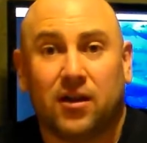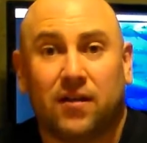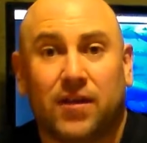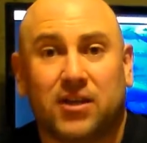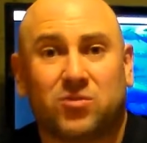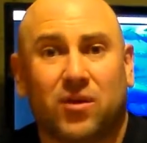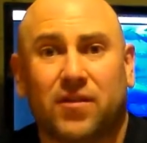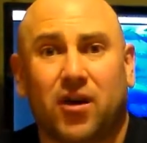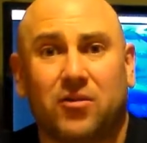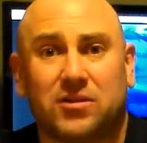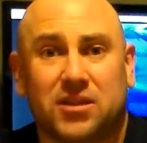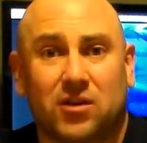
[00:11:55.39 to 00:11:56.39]
That's why they
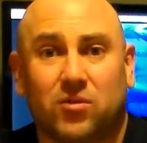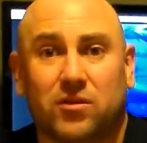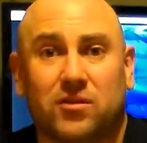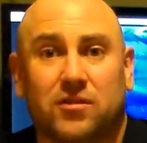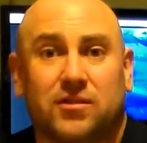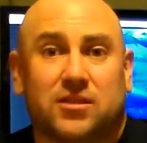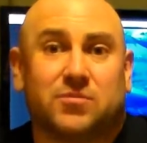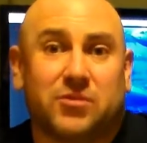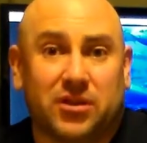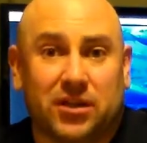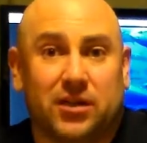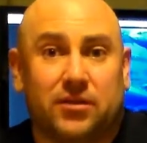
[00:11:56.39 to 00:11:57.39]
always say, well, the
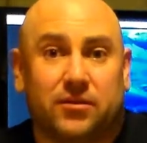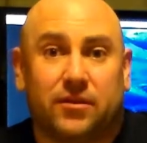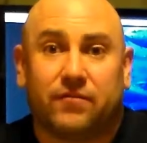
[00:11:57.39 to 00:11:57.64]
spear gun,